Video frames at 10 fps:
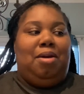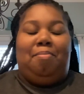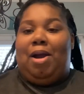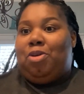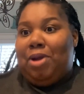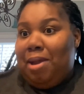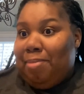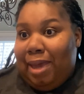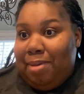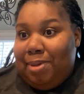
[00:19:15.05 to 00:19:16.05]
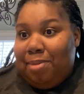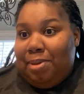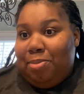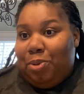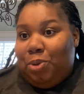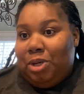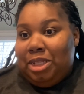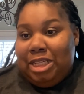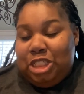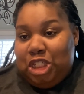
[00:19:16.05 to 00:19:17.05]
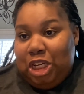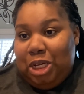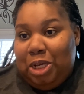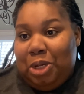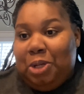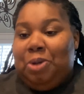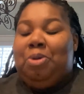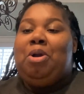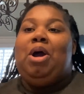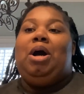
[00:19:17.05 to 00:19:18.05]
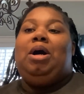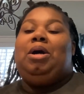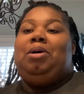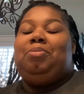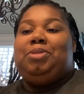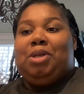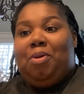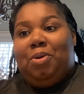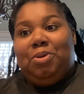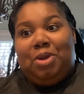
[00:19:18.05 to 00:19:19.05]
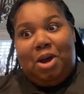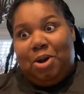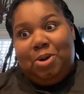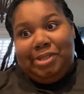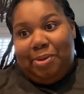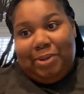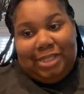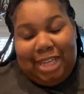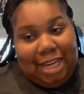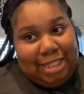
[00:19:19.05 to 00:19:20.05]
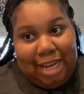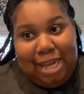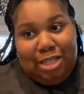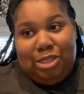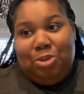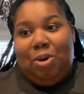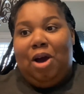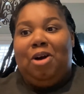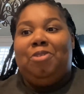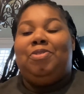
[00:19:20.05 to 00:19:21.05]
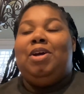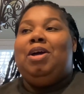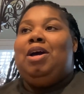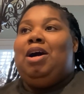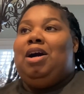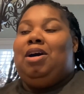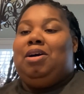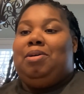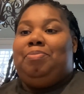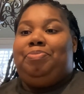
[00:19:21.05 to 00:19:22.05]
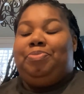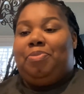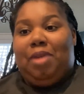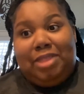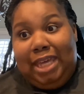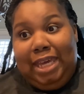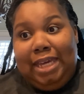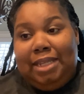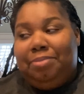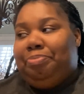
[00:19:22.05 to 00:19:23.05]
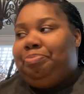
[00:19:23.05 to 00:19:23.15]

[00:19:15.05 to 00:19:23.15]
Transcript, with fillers: my grandbaby will be born this year. Um, so, you know, of course, I want to take a day or two off um, then